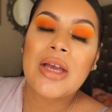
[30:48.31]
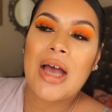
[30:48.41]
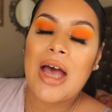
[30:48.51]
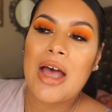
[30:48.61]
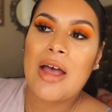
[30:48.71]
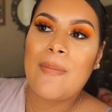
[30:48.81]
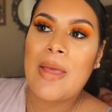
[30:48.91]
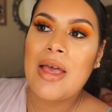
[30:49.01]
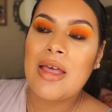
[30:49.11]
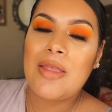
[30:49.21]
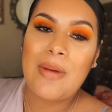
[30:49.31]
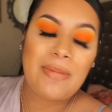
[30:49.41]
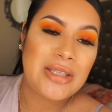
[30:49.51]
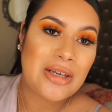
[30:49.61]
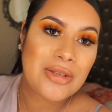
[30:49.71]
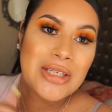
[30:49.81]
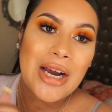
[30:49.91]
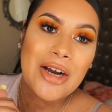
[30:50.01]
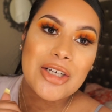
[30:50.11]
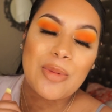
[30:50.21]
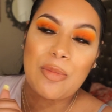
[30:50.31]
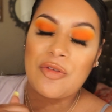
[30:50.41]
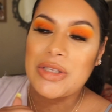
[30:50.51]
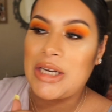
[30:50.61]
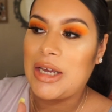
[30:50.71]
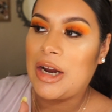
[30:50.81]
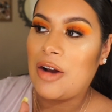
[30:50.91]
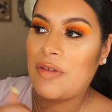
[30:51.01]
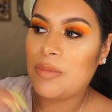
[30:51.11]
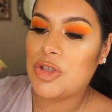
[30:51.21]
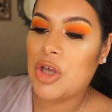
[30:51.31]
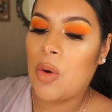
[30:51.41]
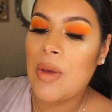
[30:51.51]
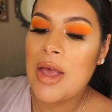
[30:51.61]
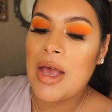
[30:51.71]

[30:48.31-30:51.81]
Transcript: The baby's downstairs. My boyfriend's taking care of him, so